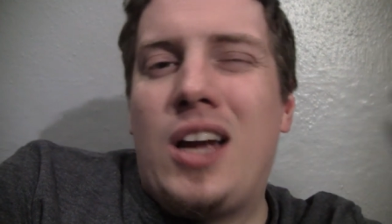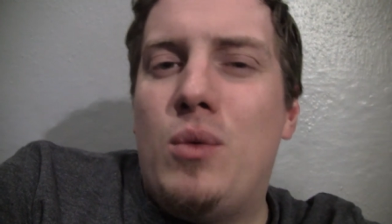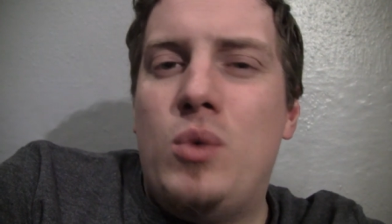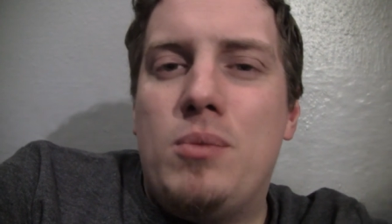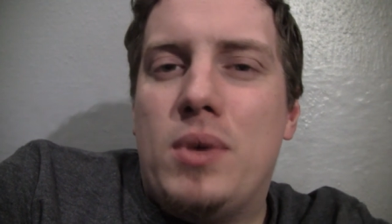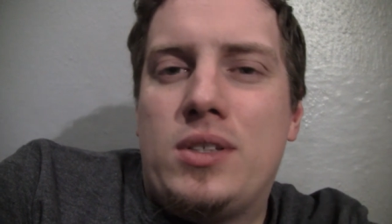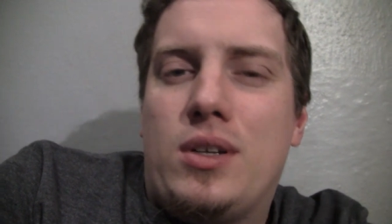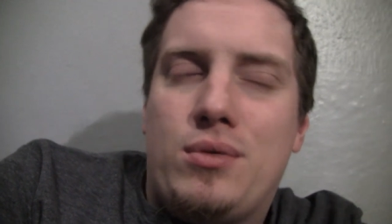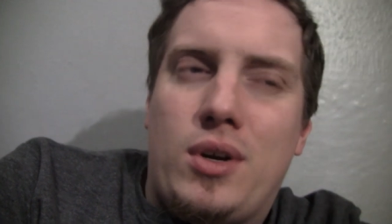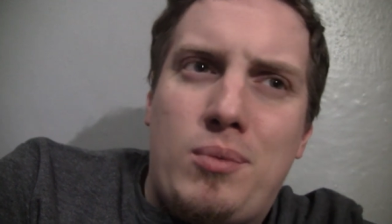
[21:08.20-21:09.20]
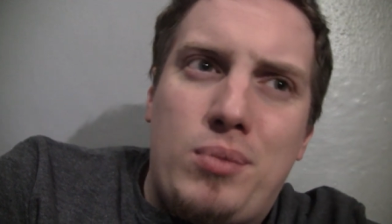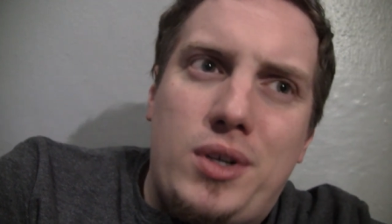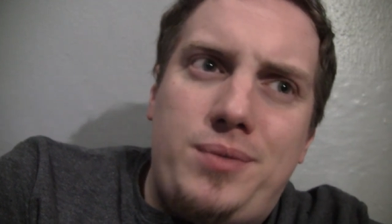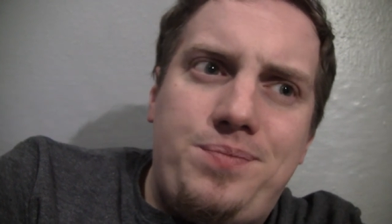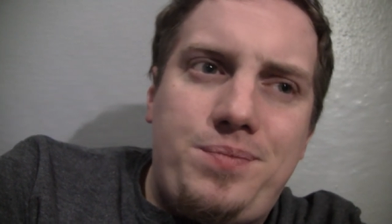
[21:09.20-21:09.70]
I can't word myself right,
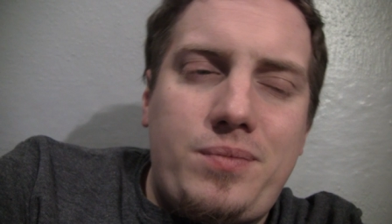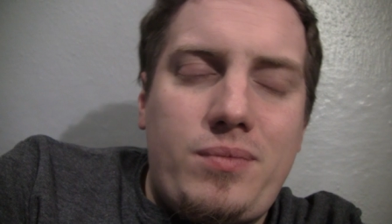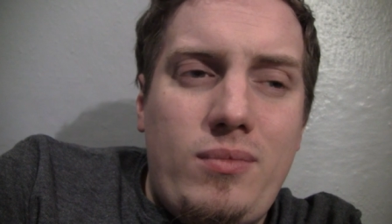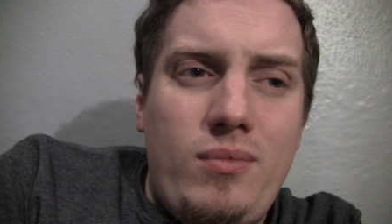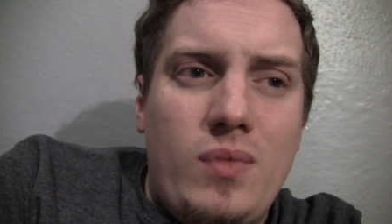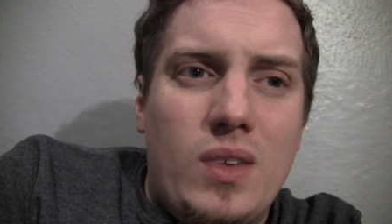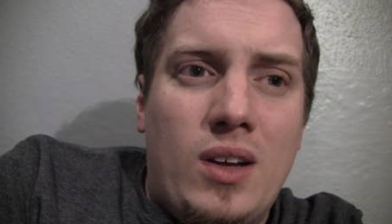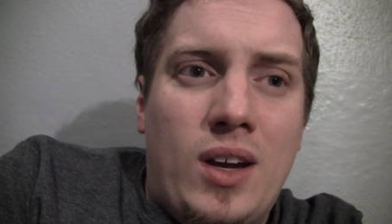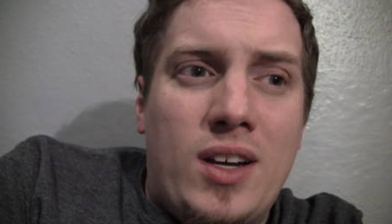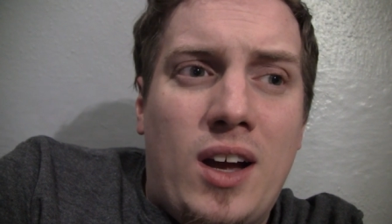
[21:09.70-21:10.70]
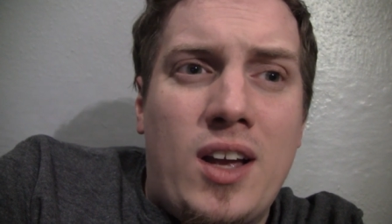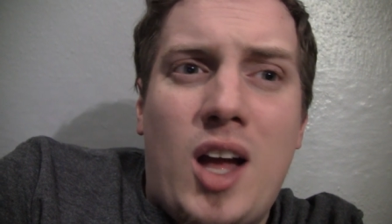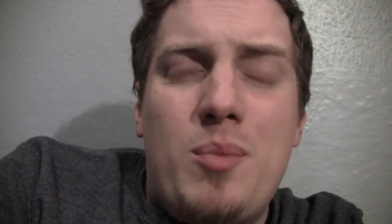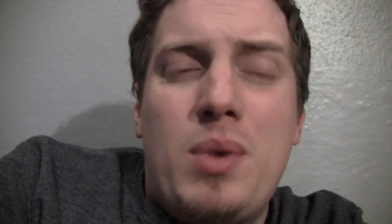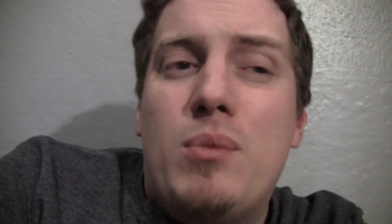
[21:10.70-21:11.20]
but I, I
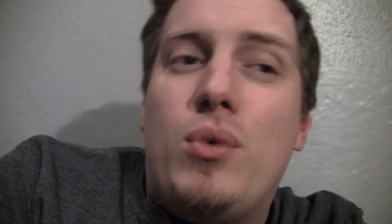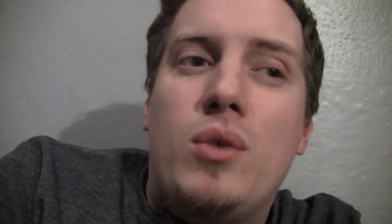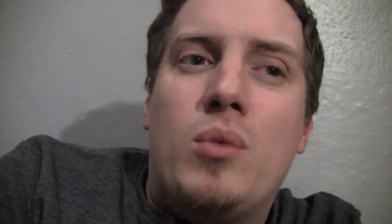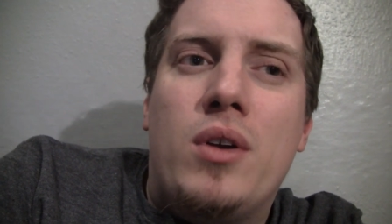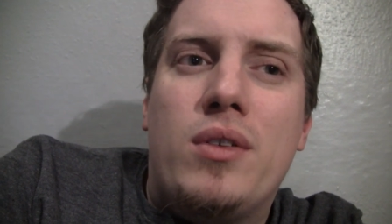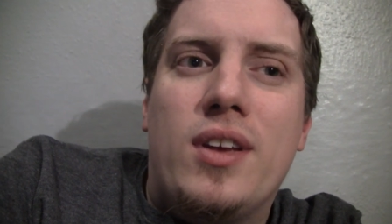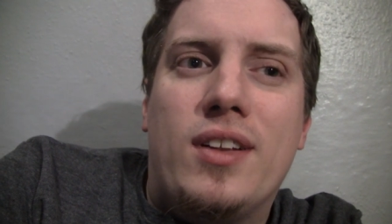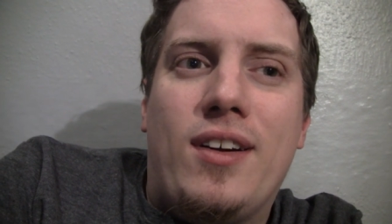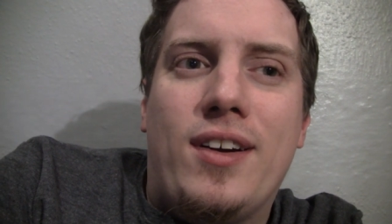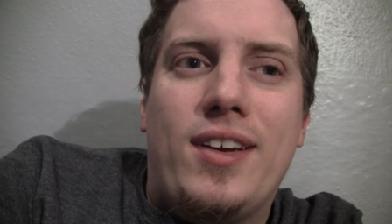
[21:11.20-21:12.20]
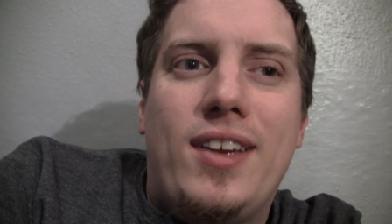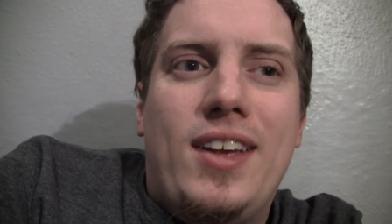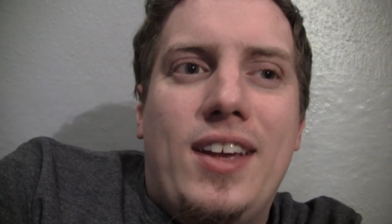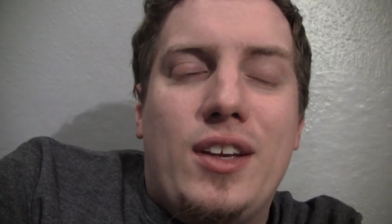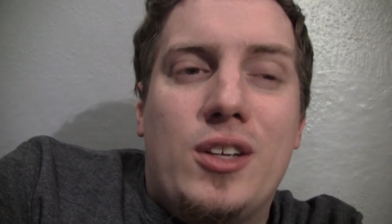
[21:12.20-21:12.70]
can't pinpoint one thing that I
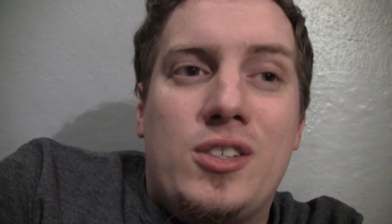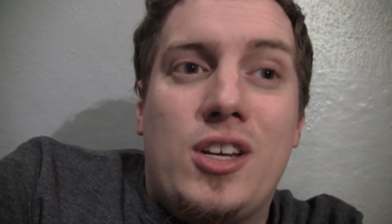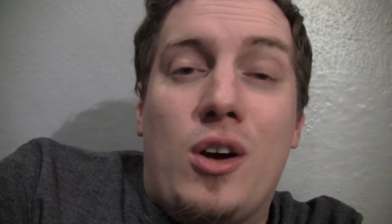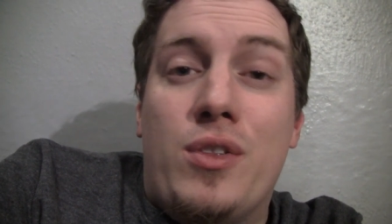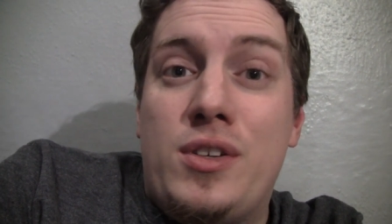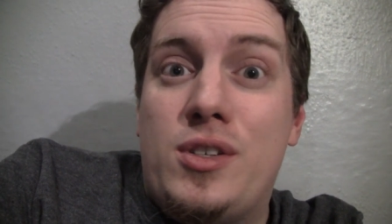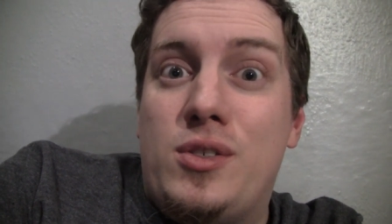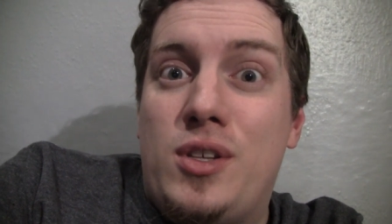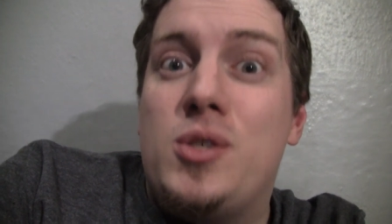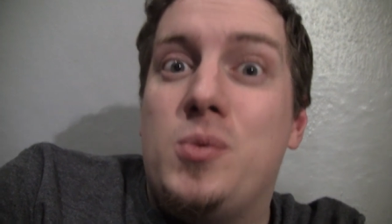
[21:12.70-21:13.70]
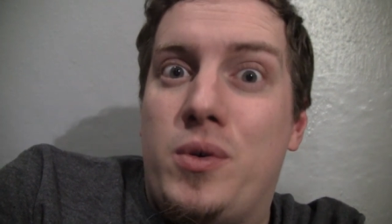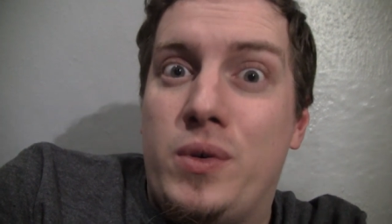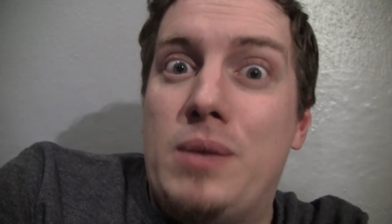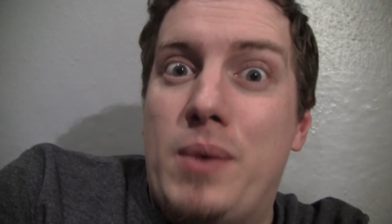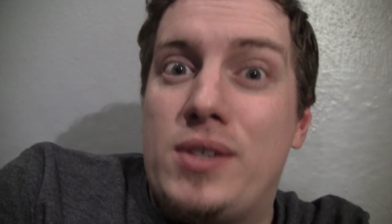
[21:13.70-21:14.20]
could say, oh, this is this is what
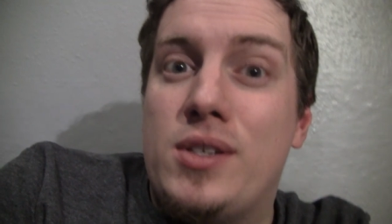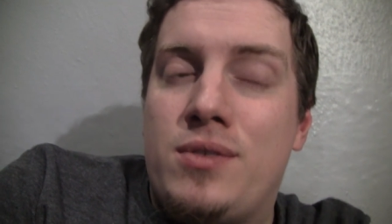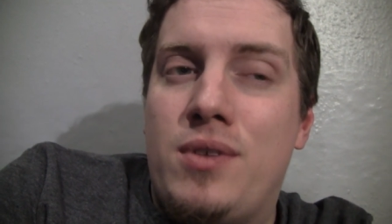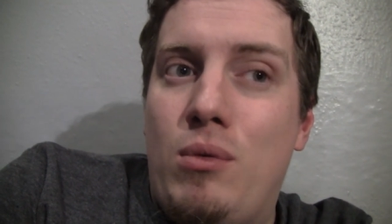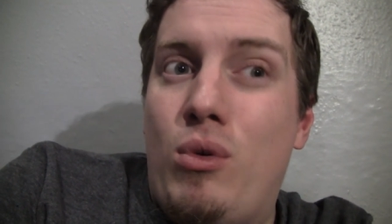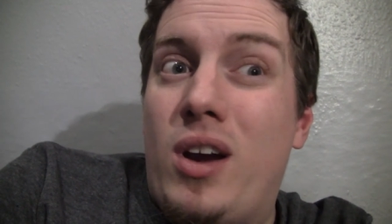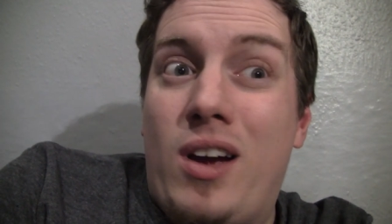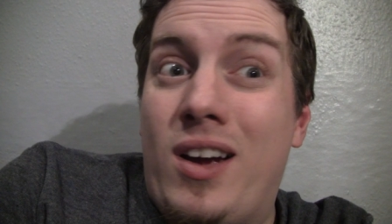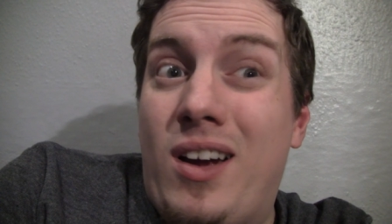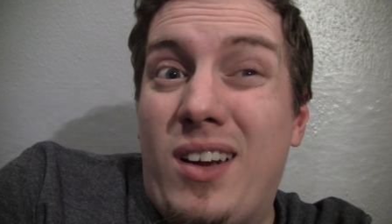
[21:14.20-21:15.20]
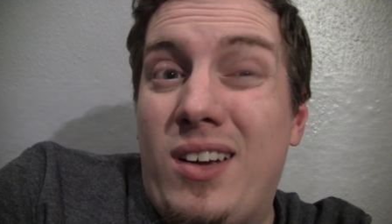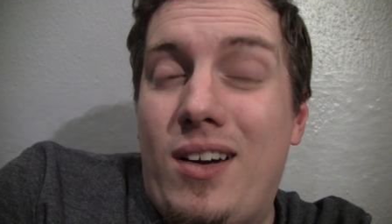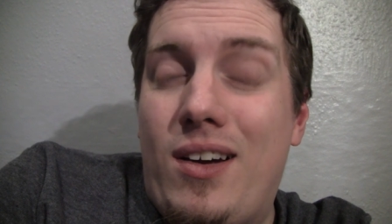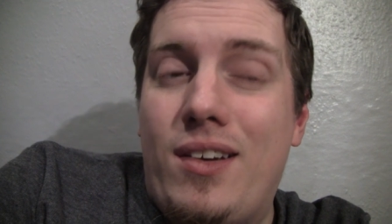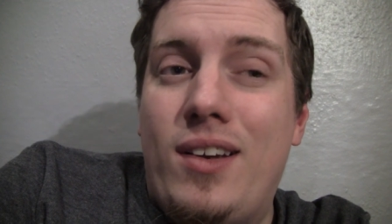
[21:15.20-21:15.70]
really makes this film great. I, I
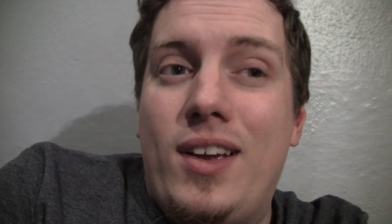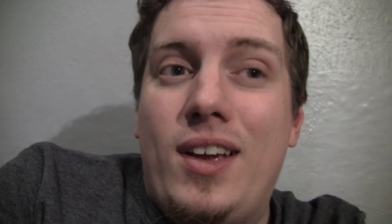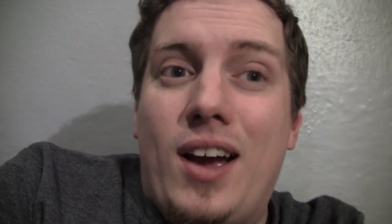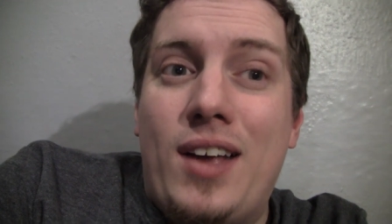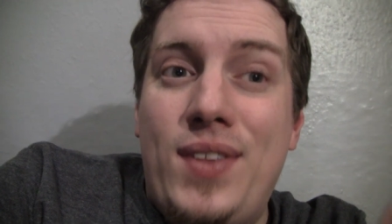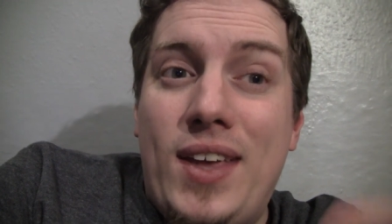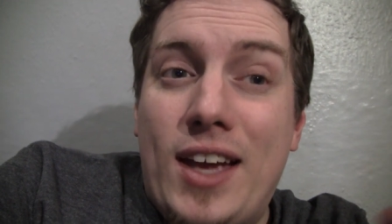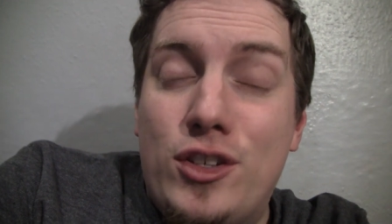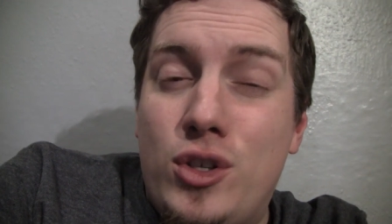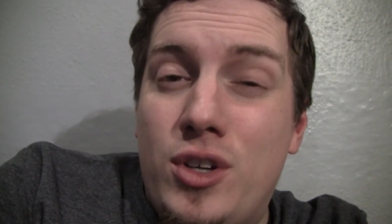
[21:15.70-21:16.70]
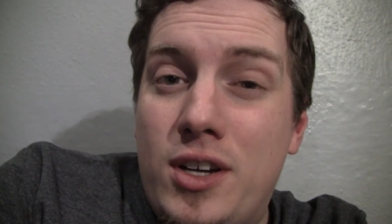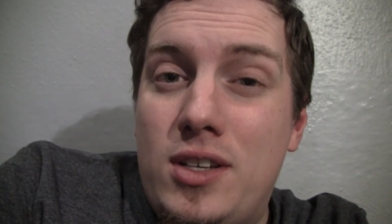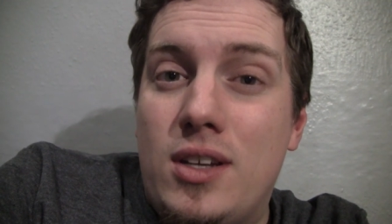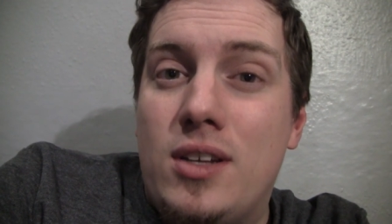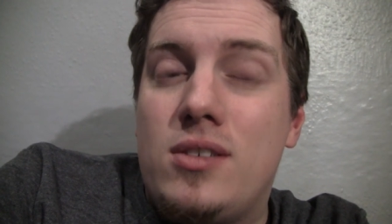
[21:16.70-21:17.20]
can't. I think it has good
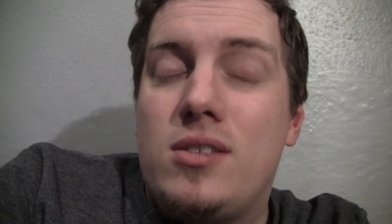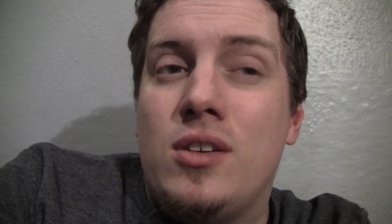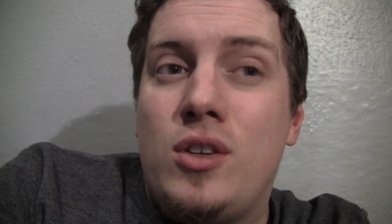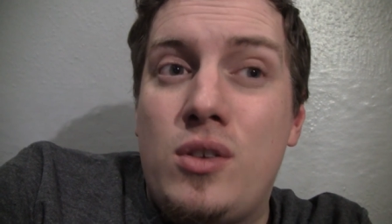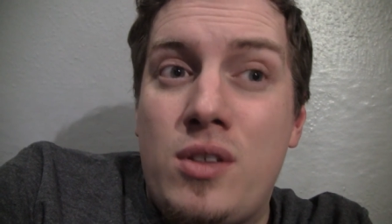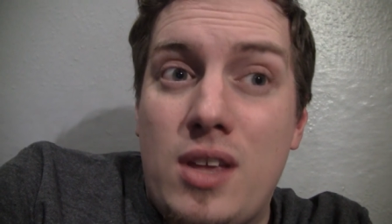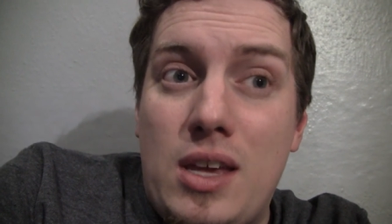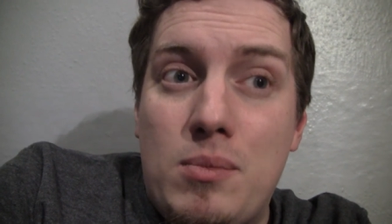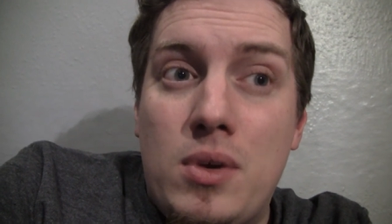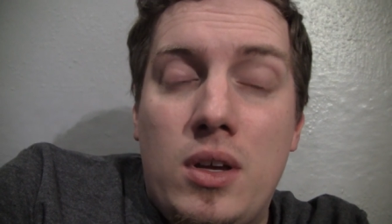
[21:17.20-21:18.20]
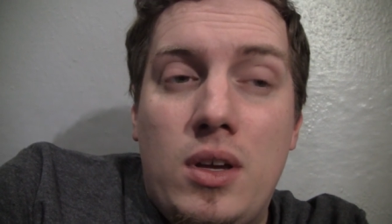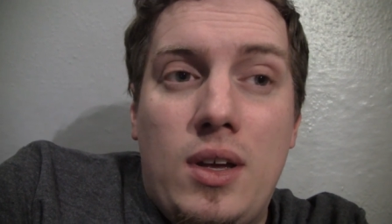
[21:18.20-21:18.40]
ideas, a good theme,